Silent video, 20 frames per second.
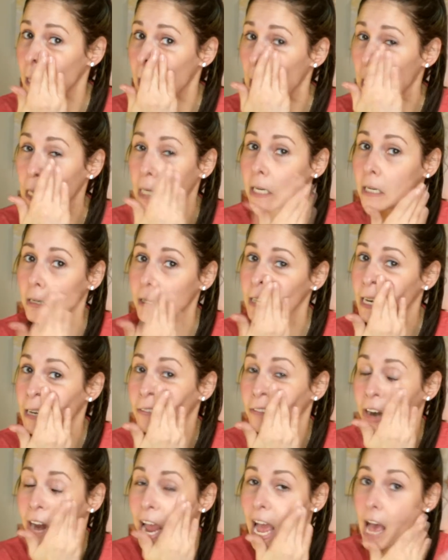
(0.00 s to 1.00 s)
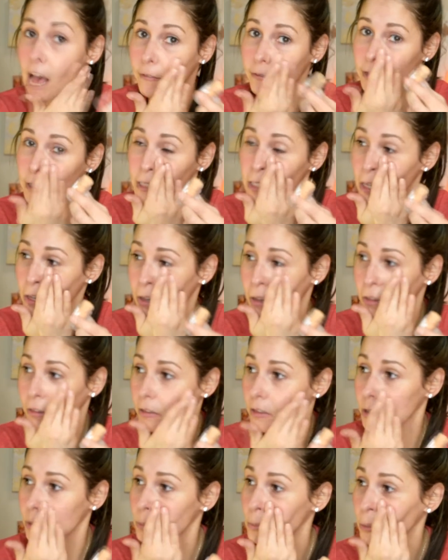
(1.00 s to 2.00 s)
I never have until
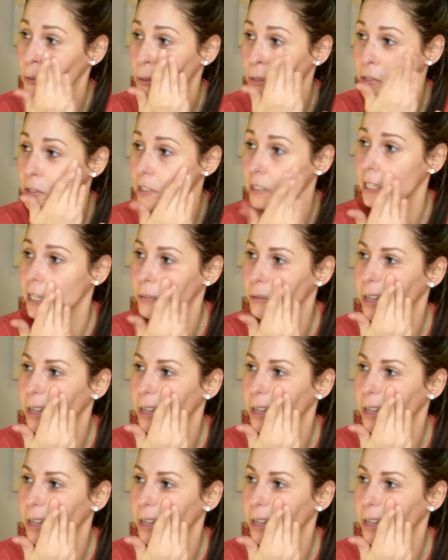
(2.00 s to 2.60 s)
this blur stick.